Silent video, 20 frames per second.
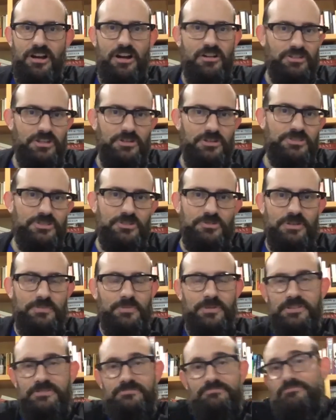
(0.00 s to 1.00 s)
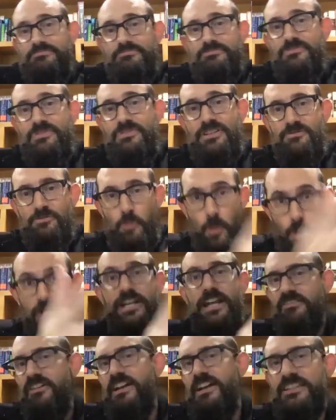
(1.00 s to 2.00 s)
They're all used to it, but working
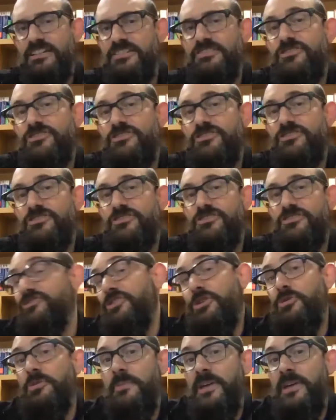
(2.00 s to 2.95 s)
like this is new to me.